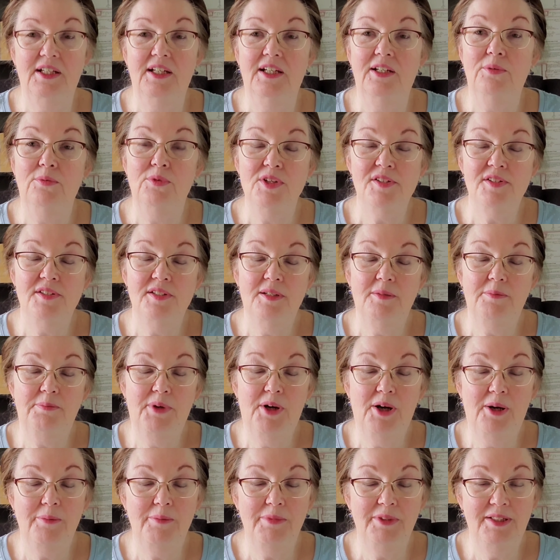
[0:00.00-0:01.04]
It was an
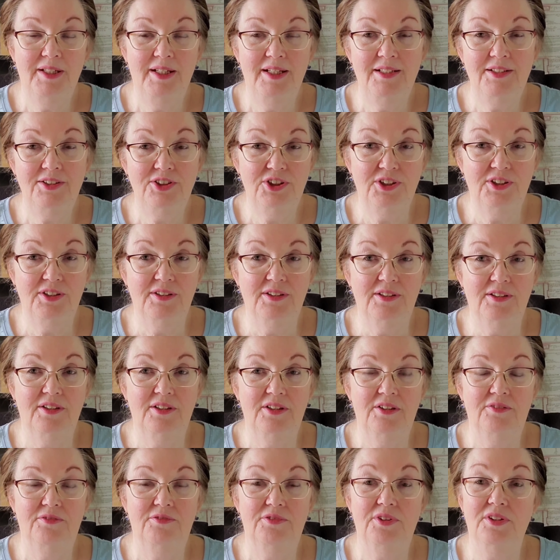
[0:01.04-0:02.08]
abomination
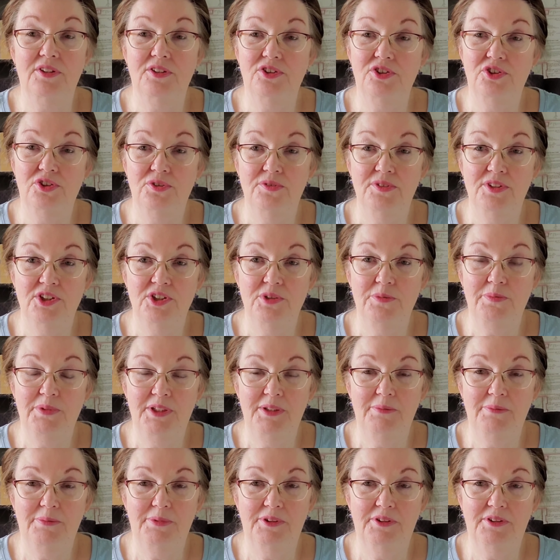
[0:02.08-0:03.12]
for the Jewish
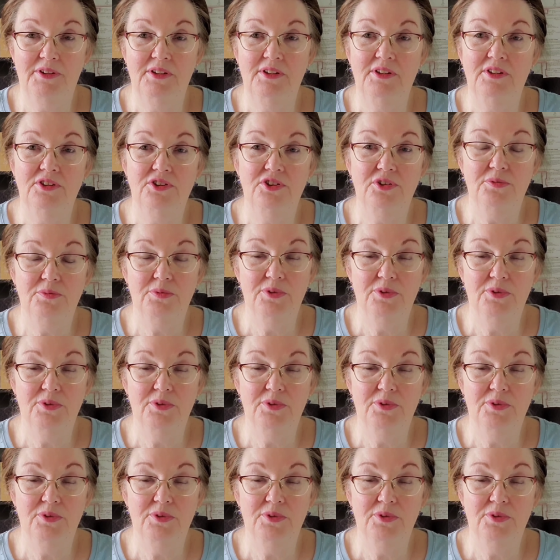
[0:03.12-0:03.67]
people to